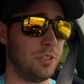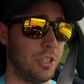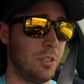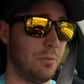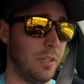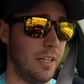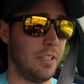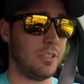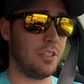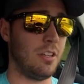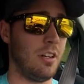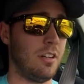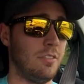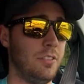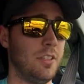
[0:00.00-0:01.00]
Germany,
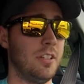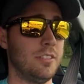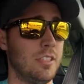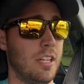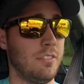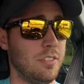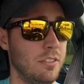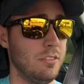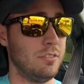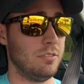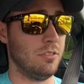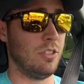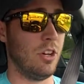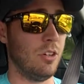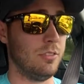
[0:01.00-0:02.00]
H&R, if you guys
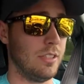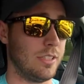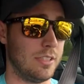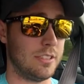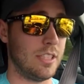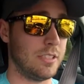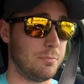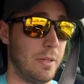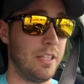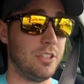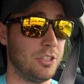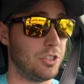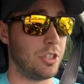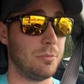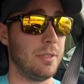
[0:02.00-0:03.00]
haven't known. Like it says made
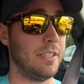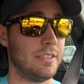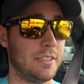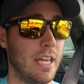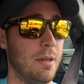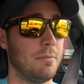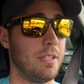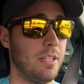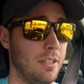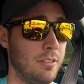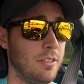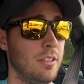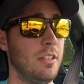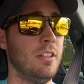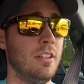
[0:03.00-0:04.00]
in Germany stamped into
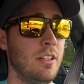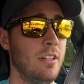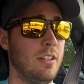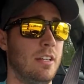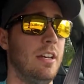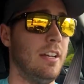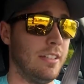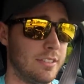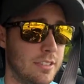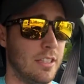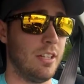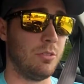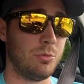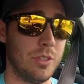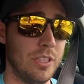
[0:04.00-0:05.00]
it, and it's
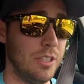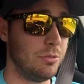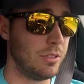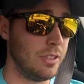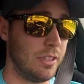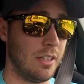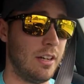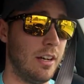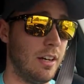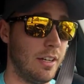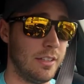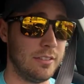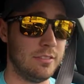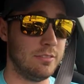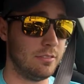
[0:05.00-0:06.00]
a really, really
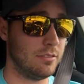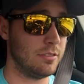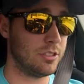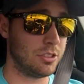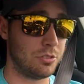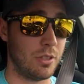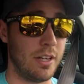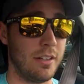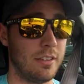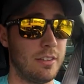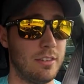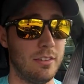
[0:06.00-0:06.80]
high strength